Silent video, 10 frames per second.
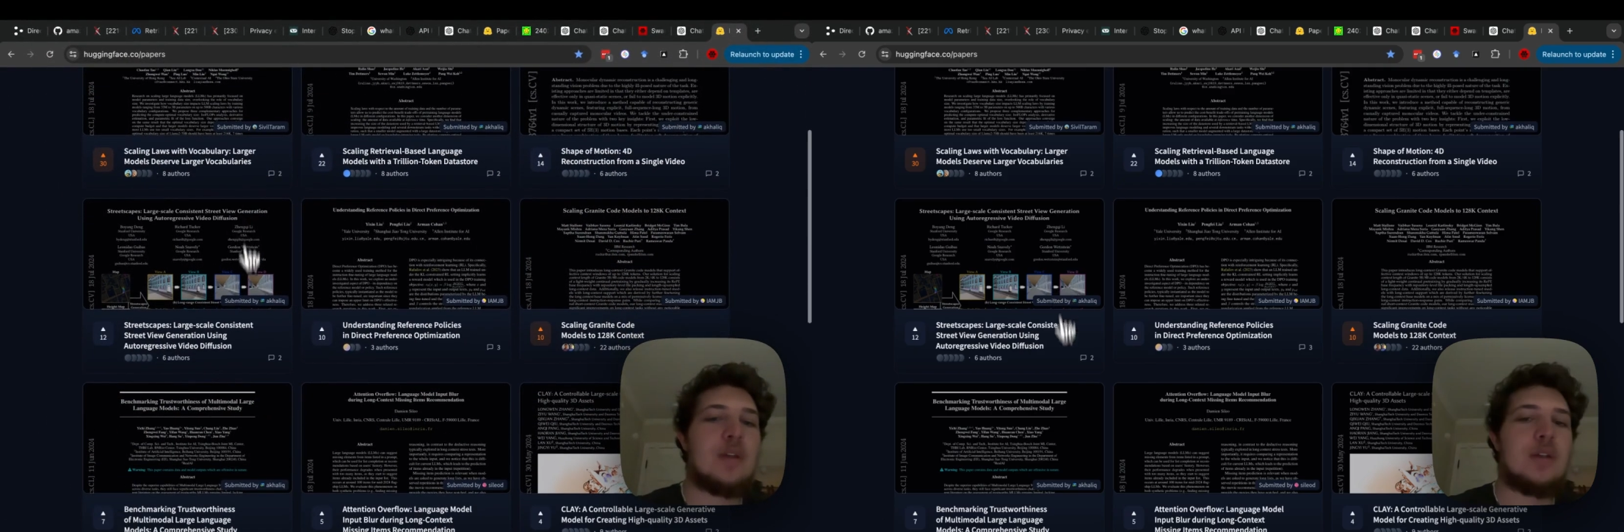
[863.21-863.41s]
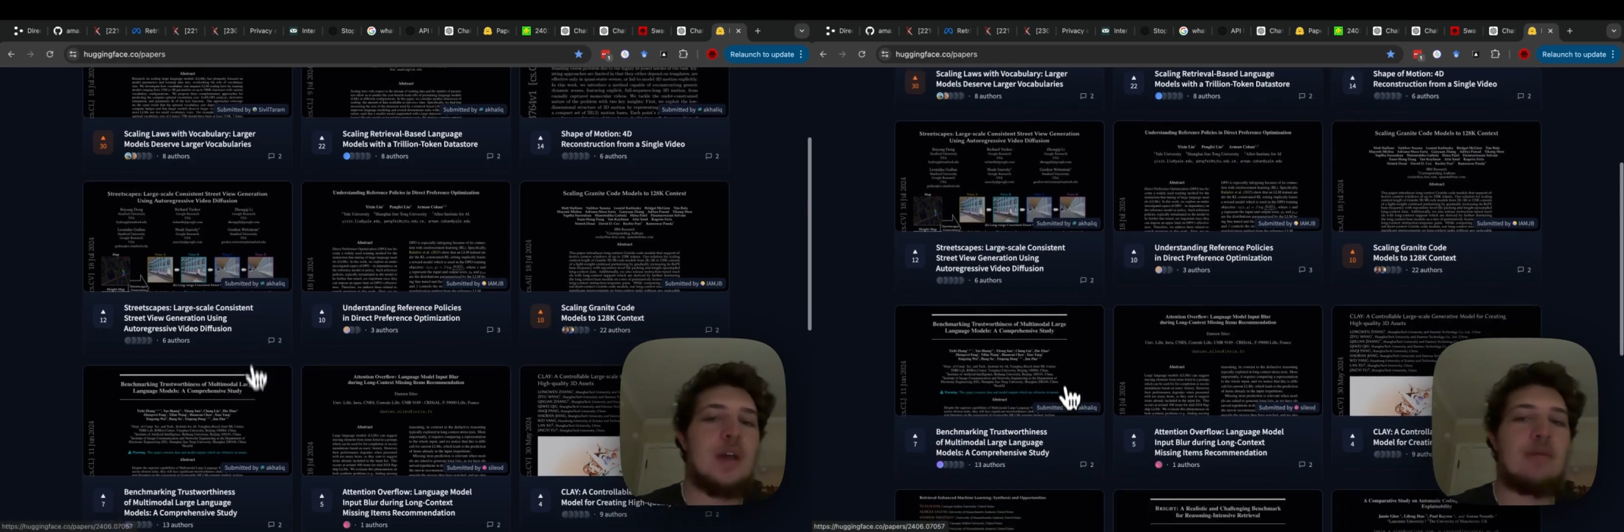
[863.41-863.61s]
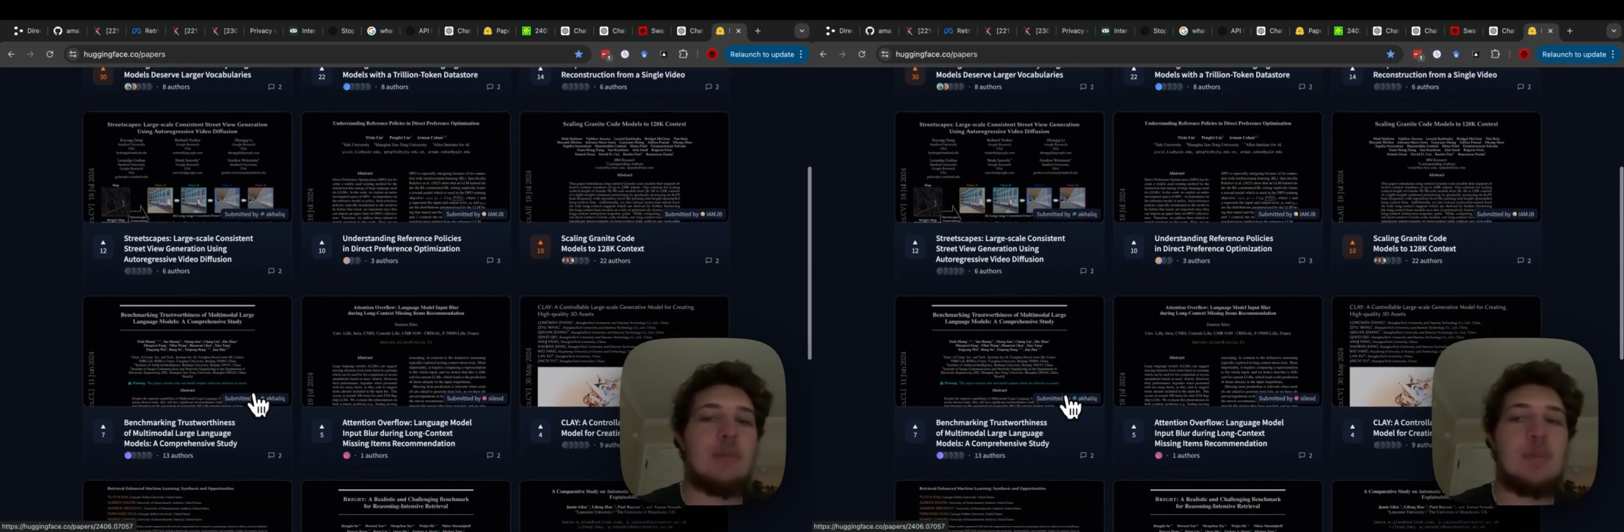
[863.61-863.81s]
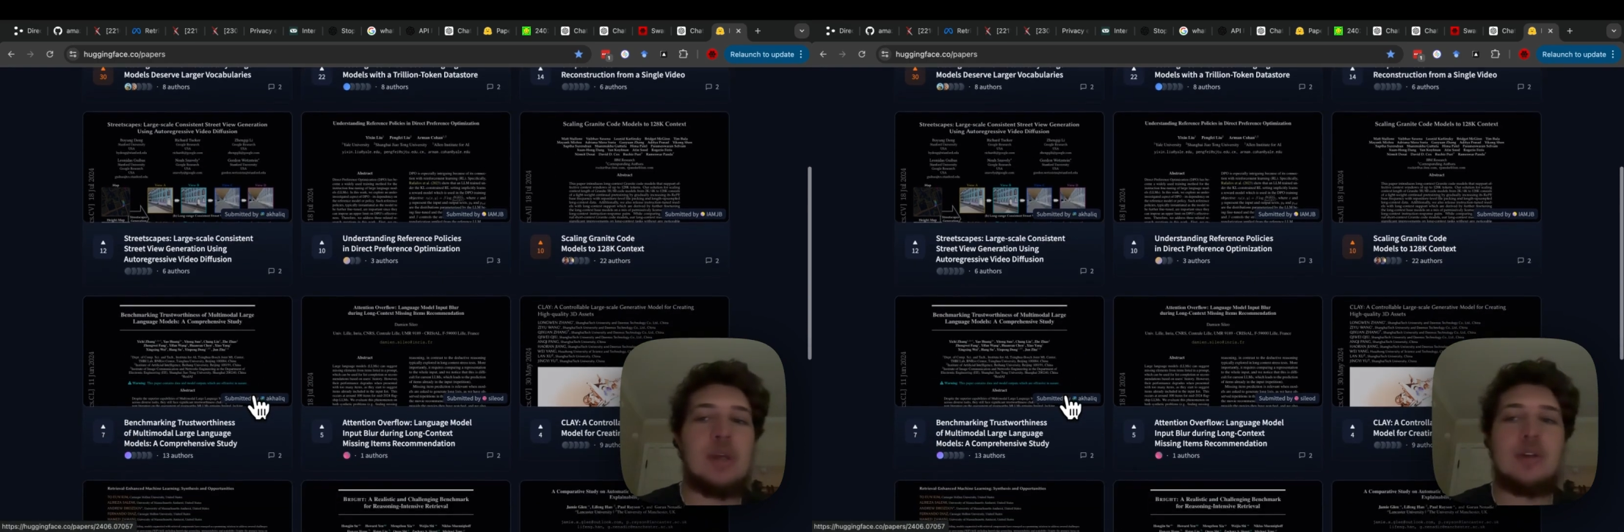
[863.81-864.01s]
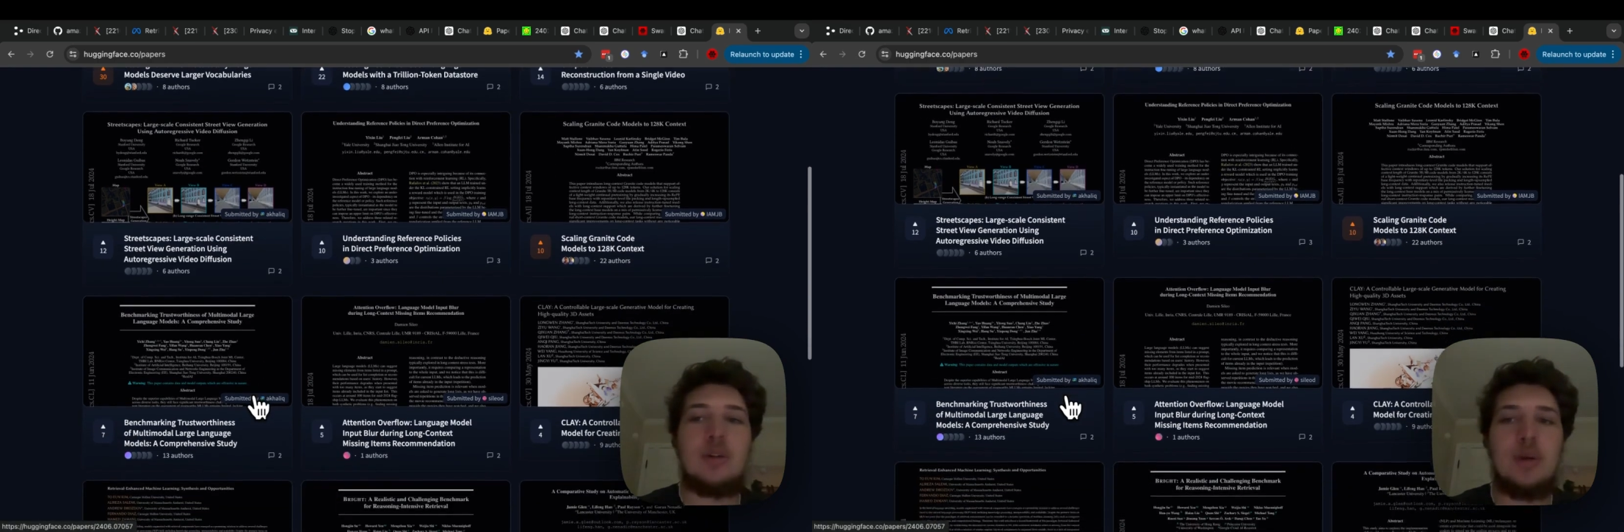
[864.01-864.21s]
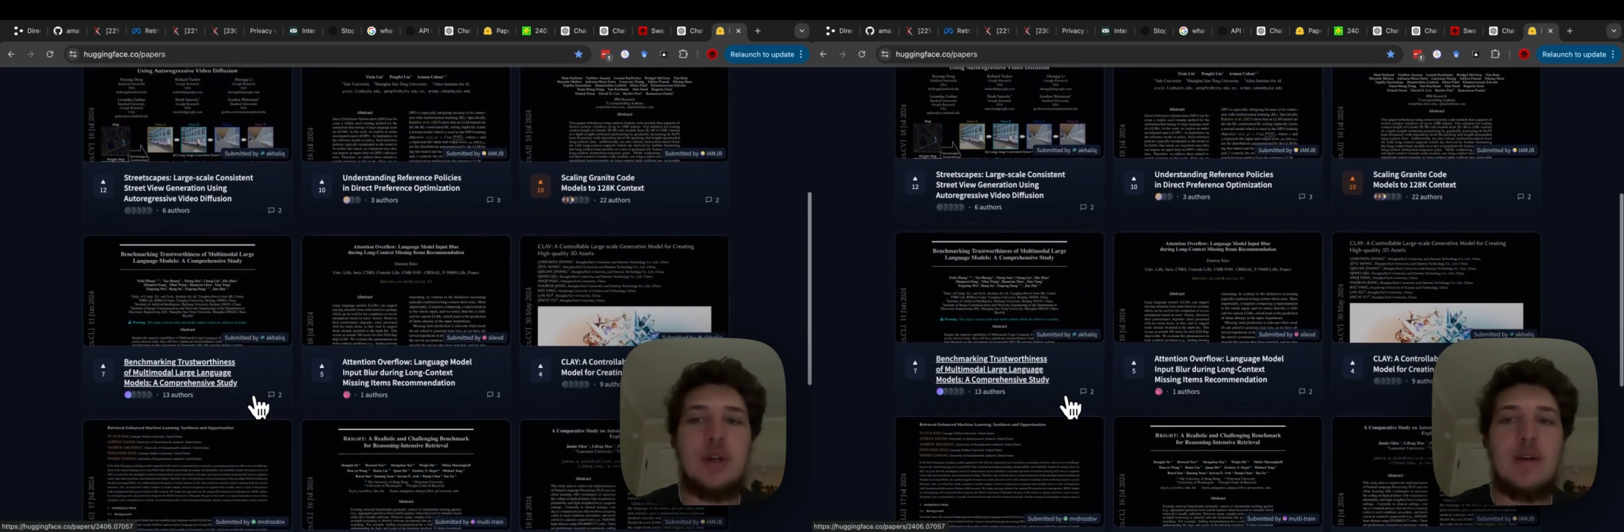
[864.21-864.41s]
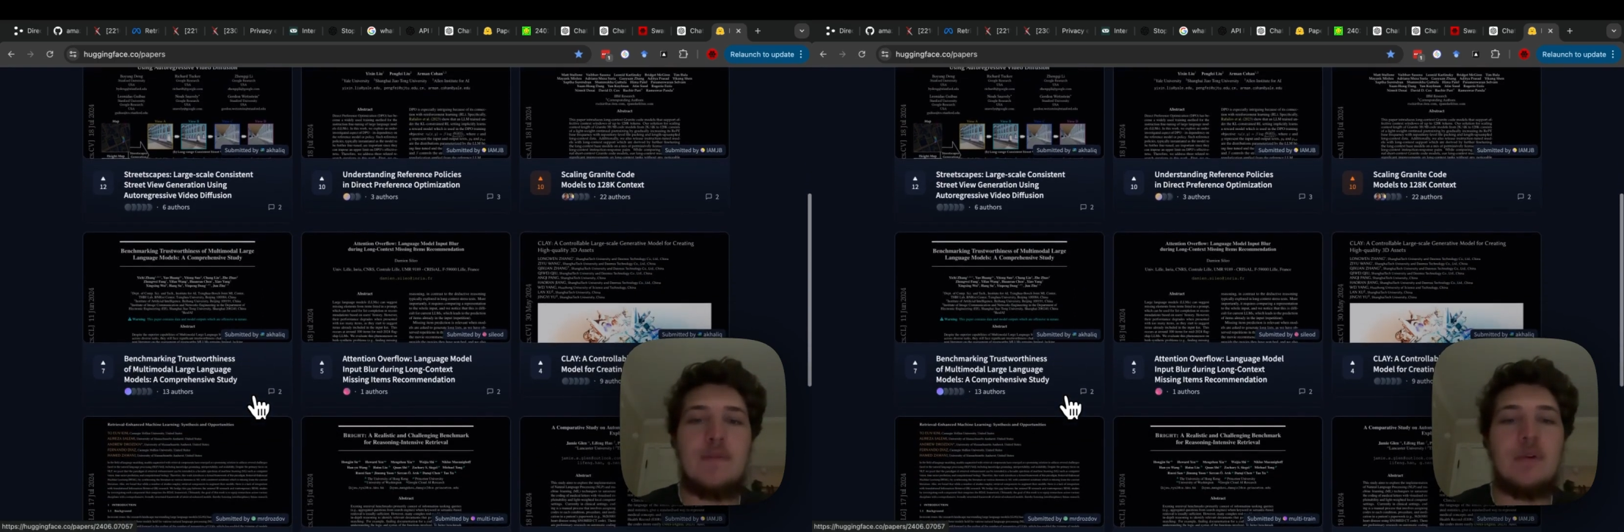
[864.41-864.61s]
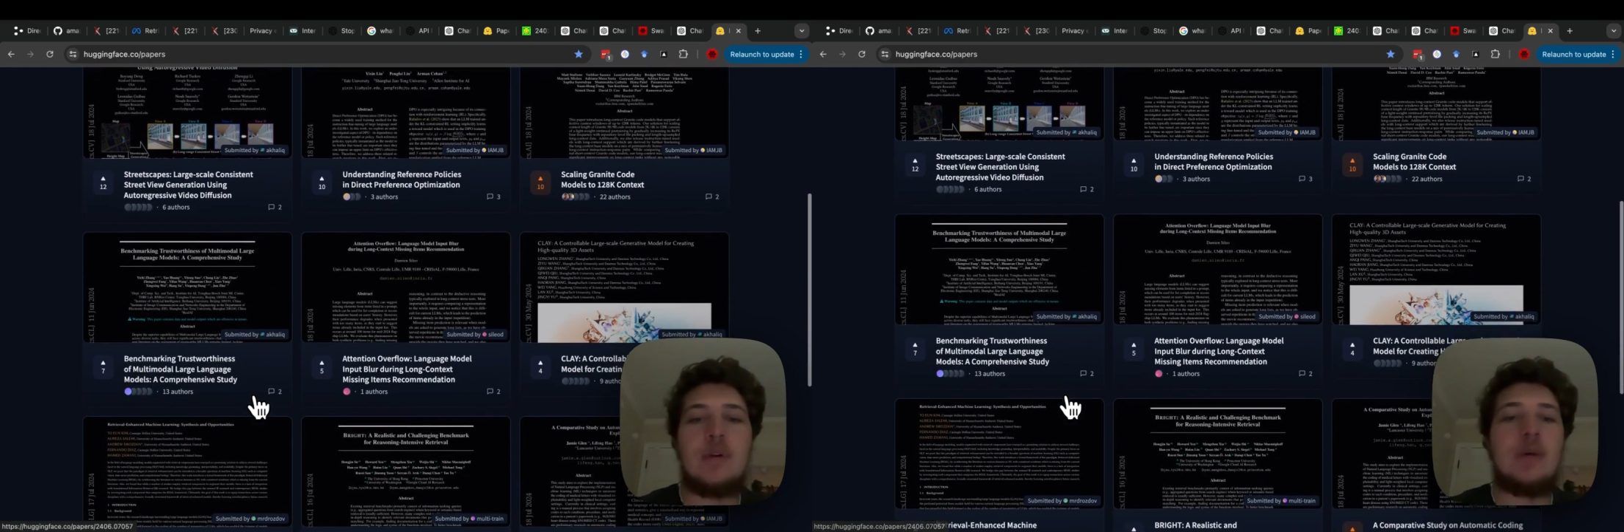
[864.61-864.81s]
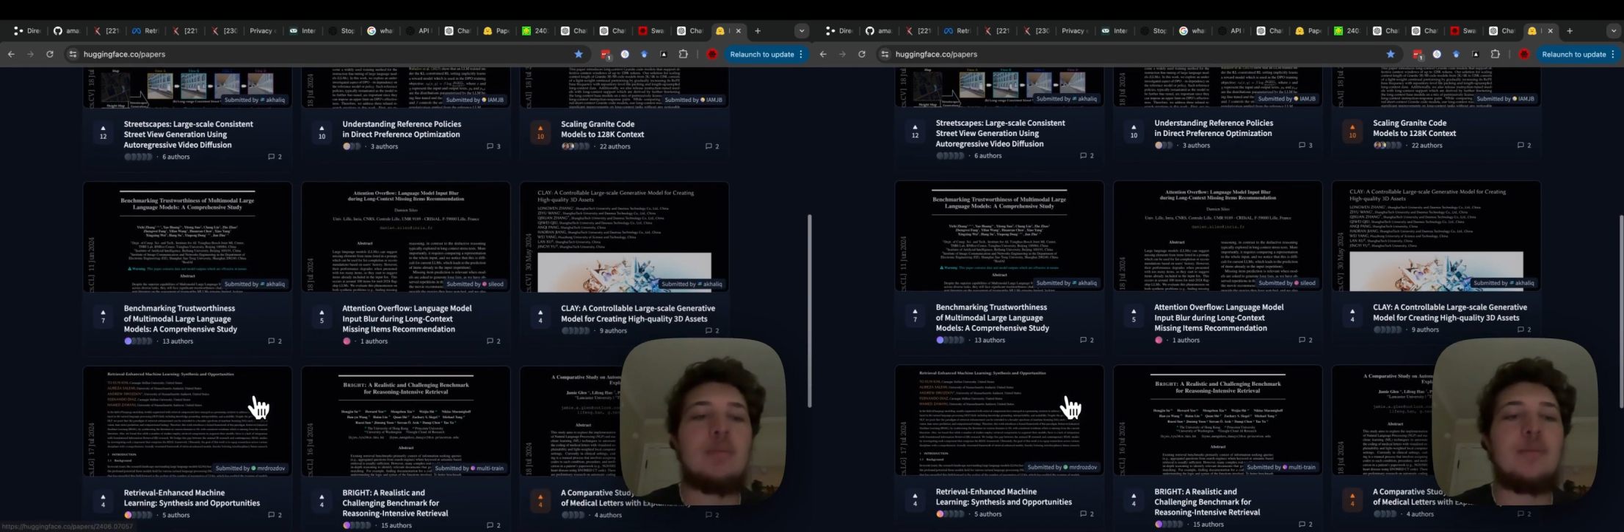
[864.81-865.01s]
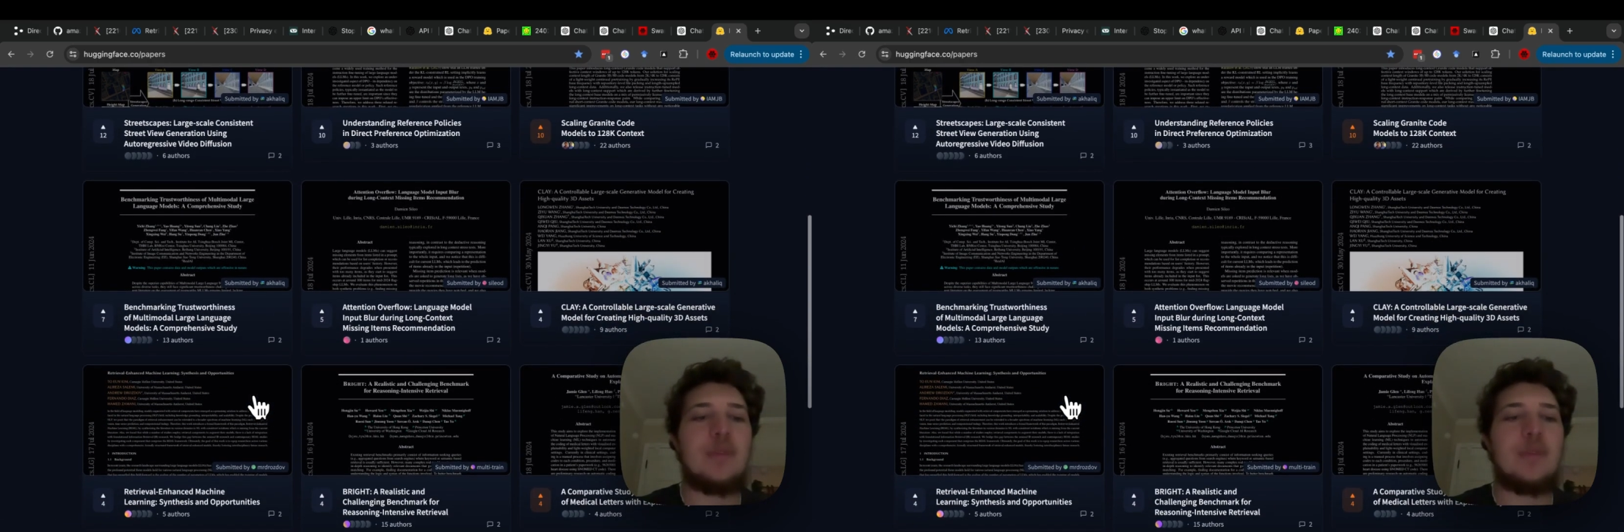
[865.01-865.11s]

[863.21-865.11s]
You have to be on the lookout for them.